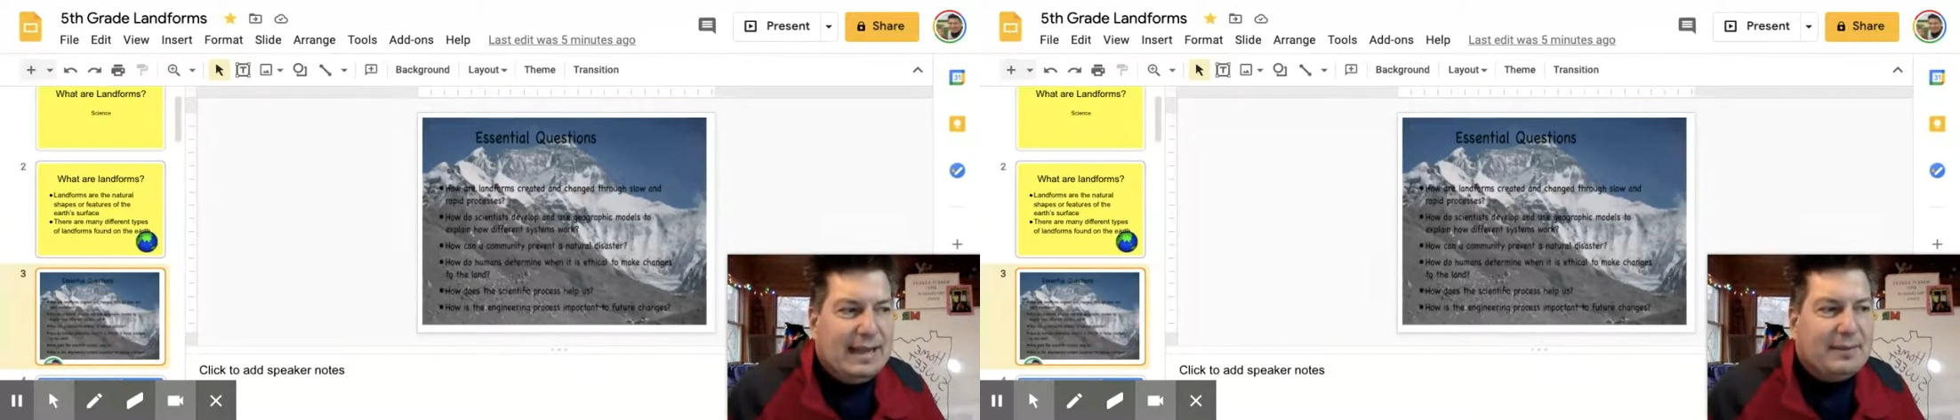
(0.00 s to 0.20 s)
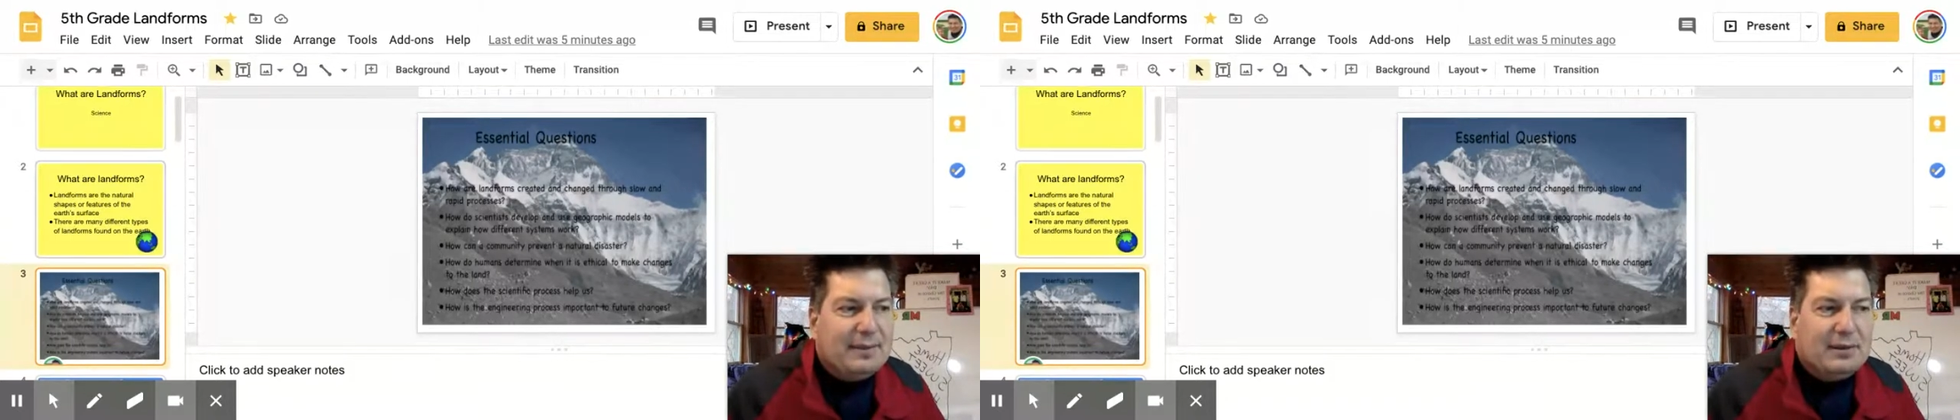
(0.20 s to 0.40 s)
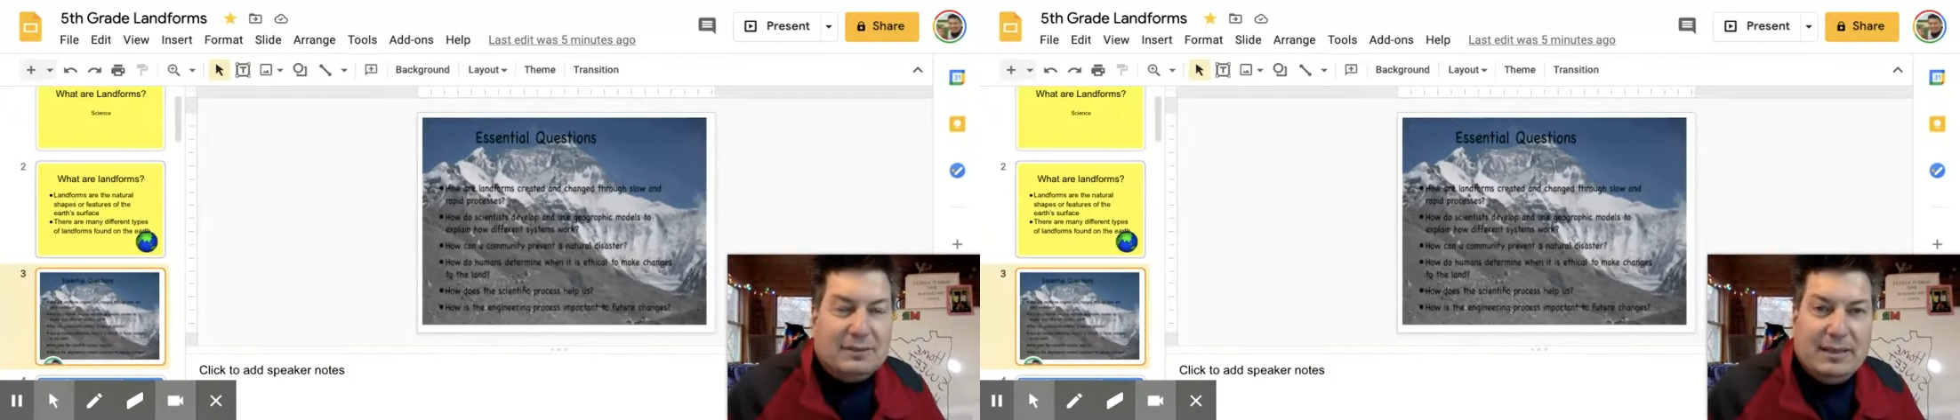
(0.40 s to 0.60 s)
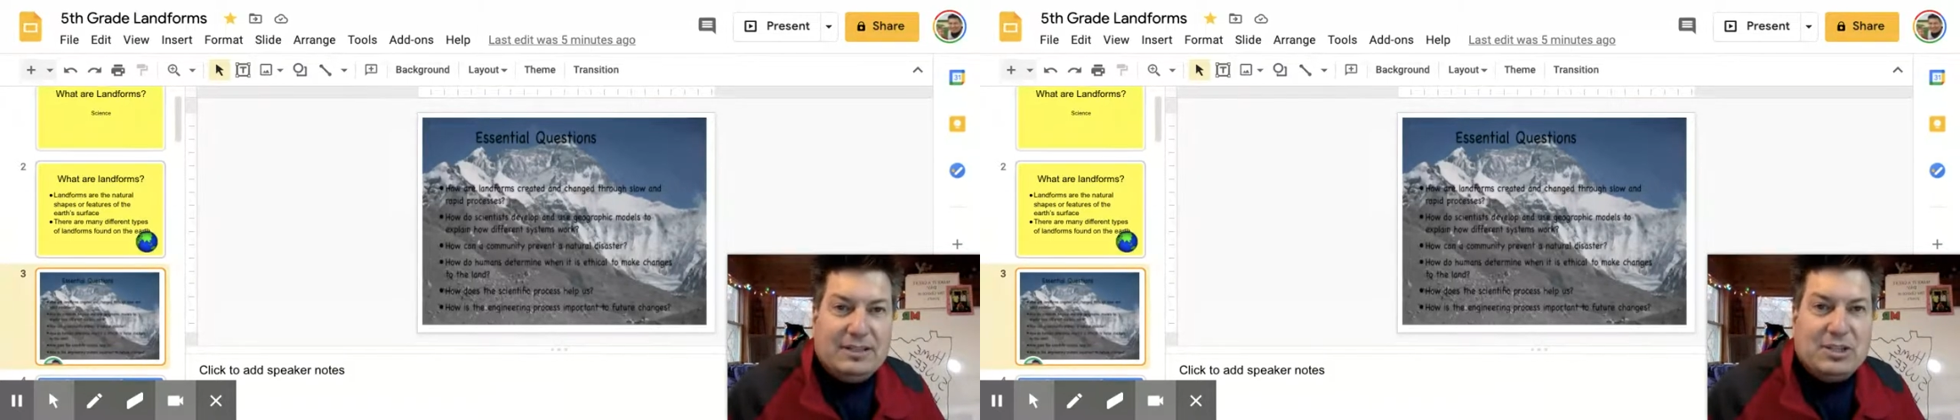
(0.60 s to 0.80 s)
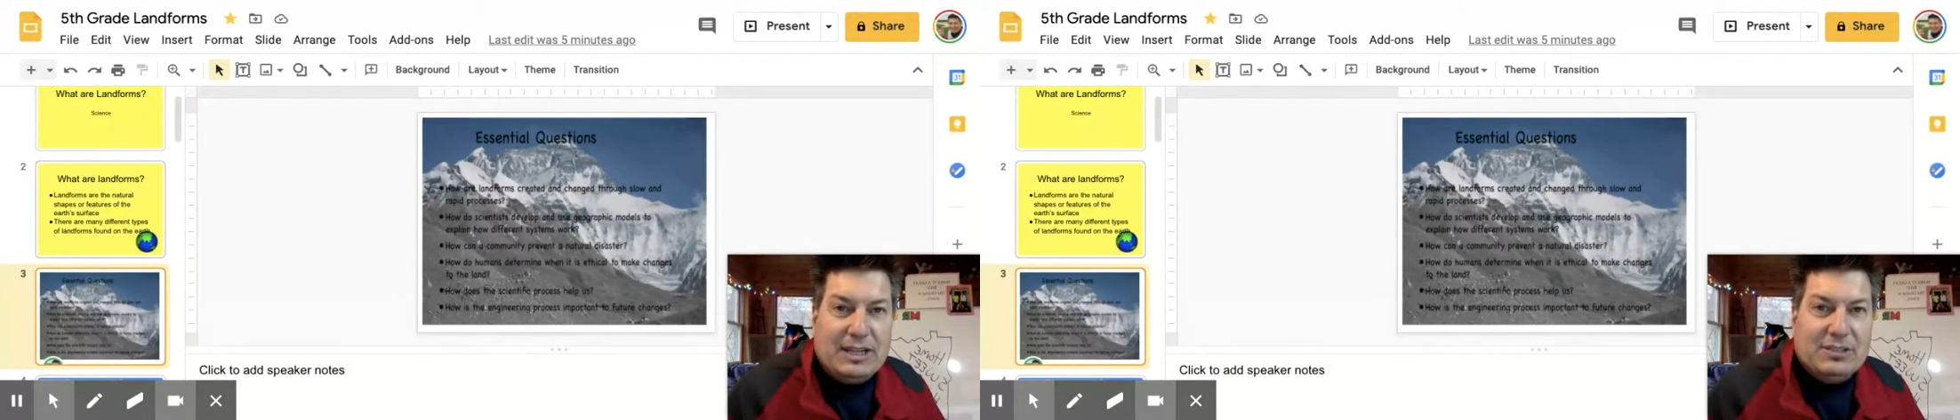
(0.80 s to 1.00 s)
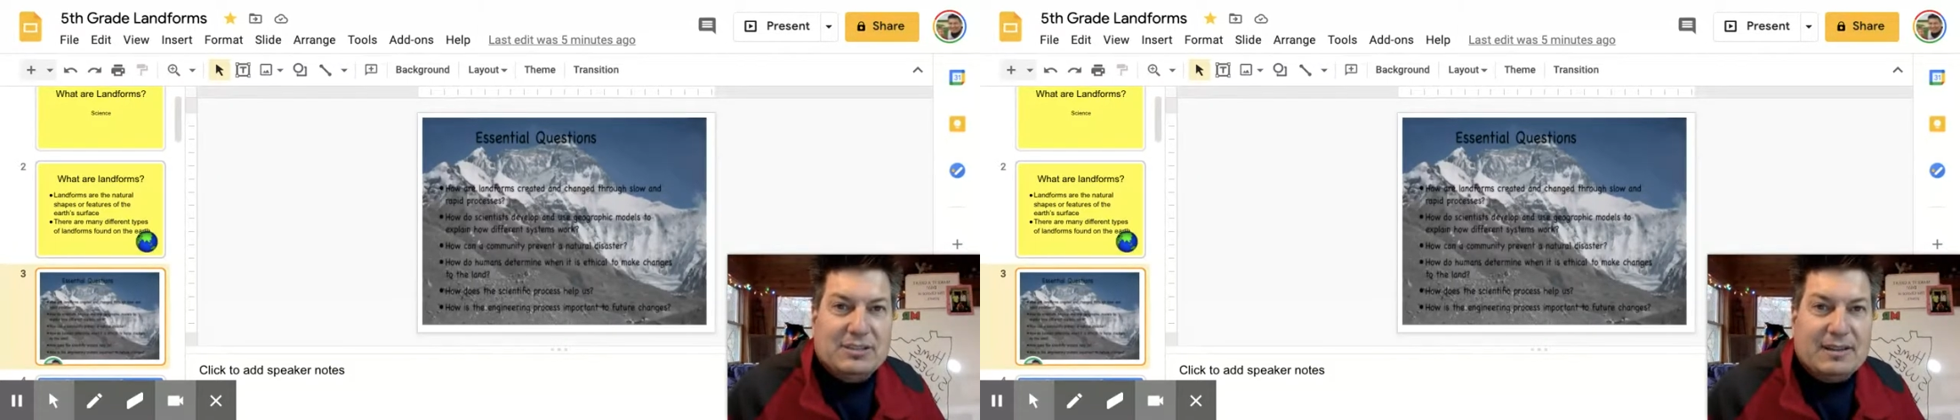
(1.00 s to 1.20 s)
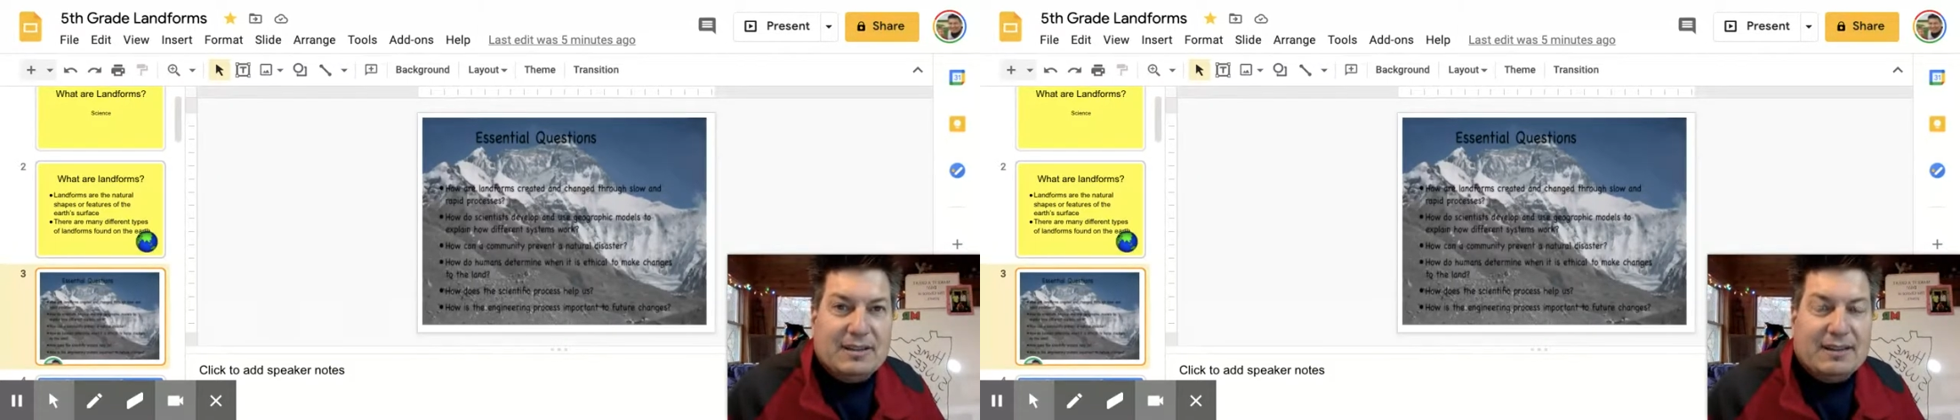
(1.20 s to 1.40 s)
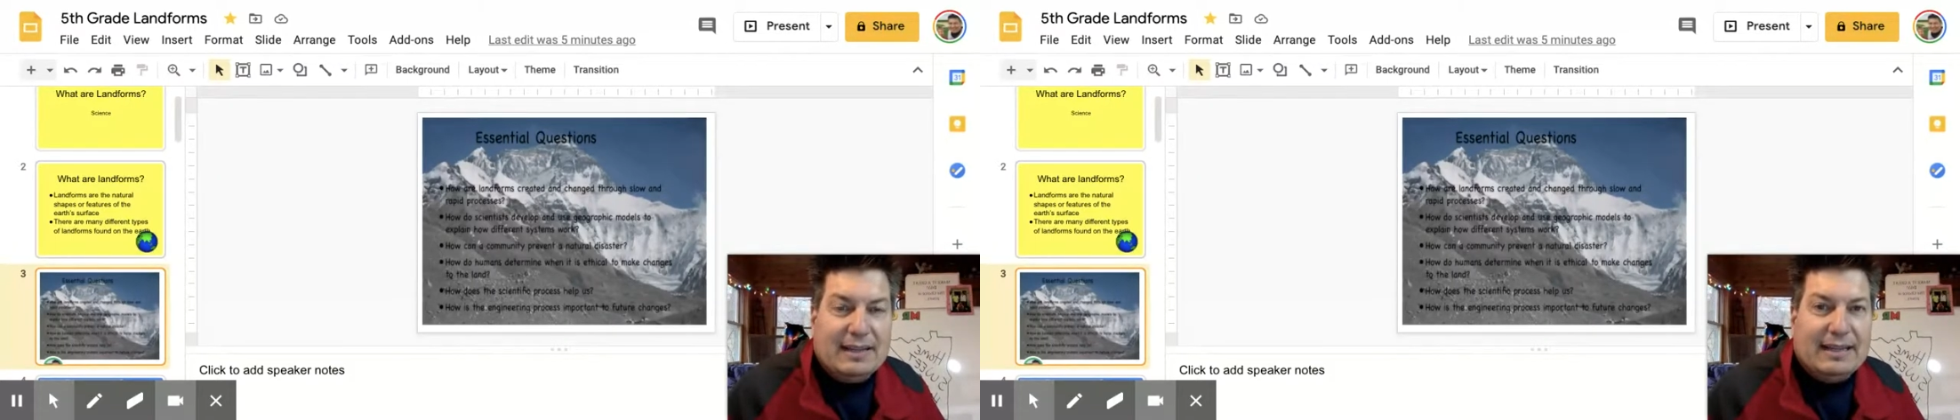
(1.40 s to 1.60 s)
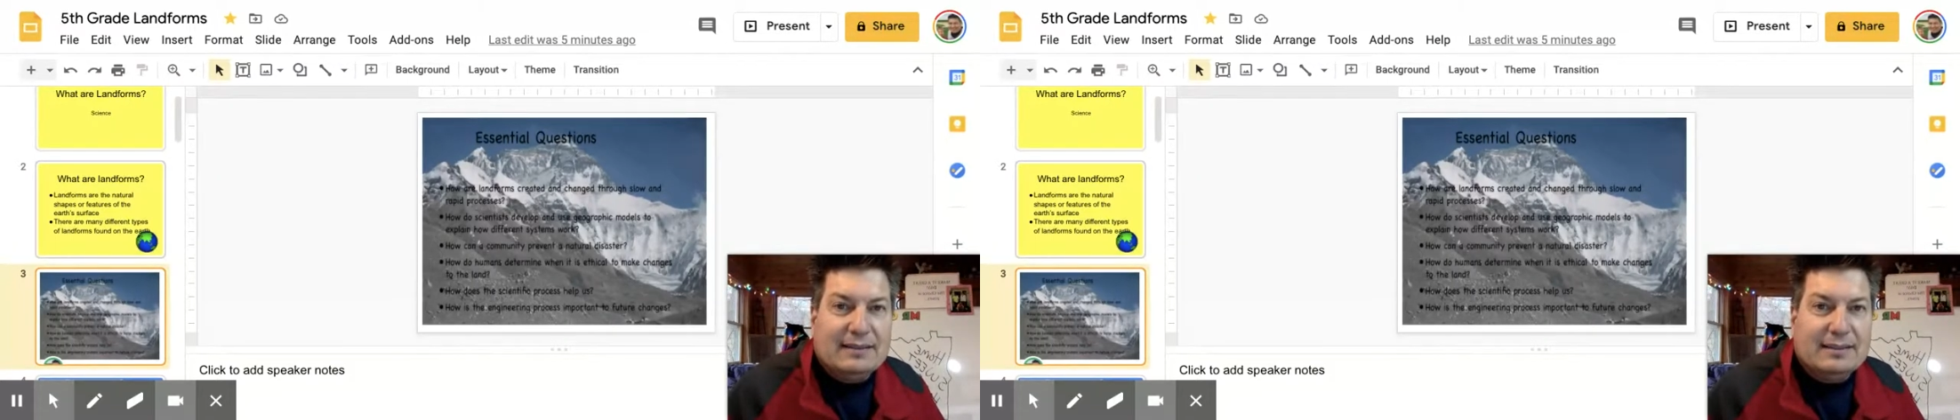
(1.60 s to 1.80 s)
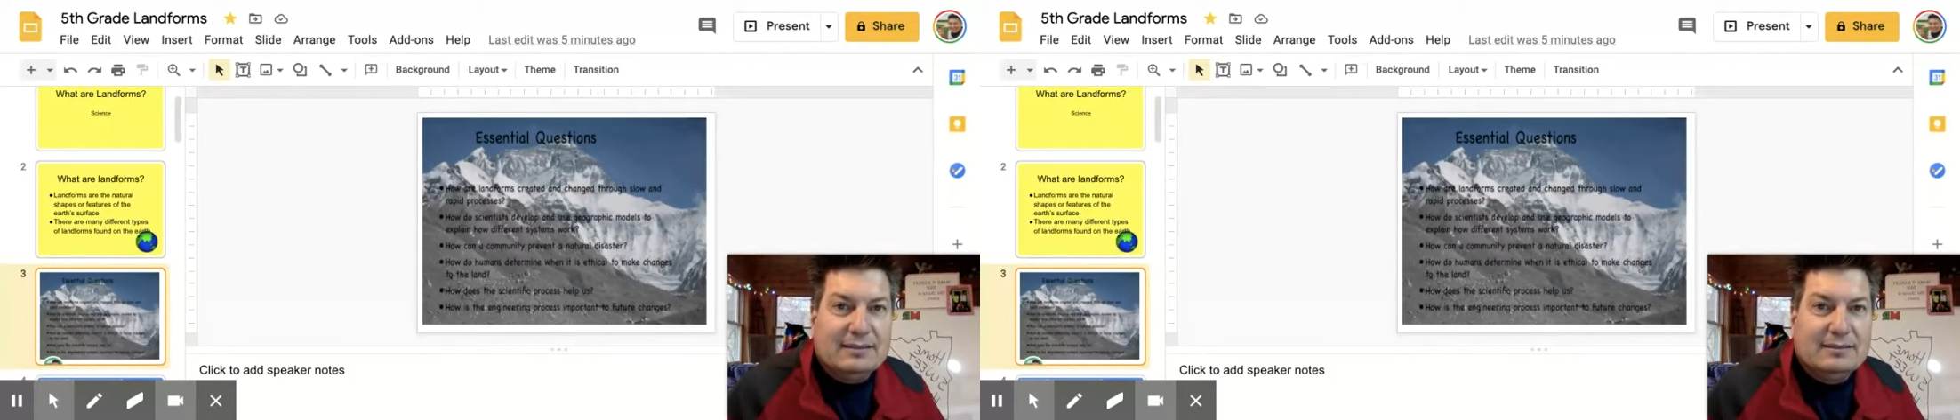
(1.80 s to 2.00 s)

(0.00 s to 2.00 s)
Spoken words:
ethical to make changes to the land?